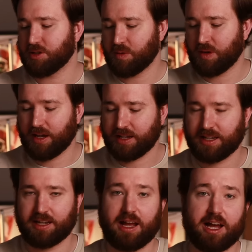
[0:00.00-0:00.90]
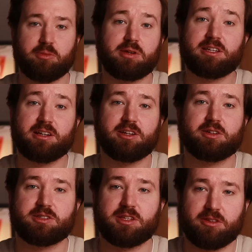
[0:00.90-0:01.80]
So again, immediately you
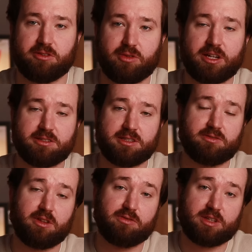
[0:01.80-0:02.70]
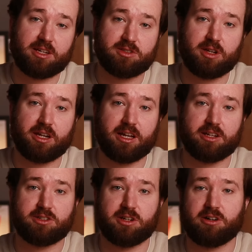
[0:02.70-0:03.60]
can see that the rates of tax you're going to
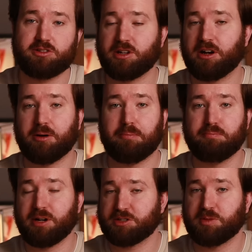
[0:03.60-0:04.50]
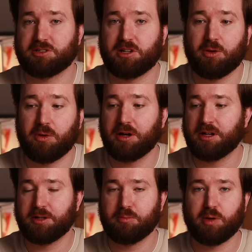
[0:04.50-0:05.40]
get charged are much, much lower.
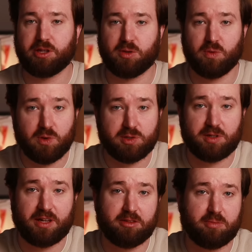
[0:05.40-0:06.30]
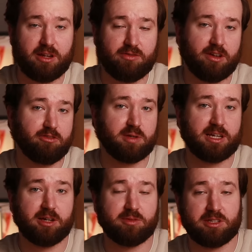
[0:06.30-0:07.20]
but you also get the benefit of
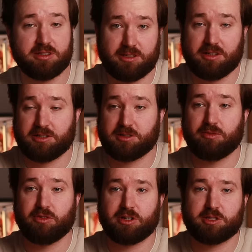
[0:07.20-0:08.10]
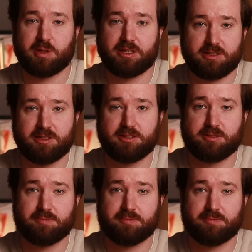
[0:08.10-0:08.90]
being able to deduct some of your expenses.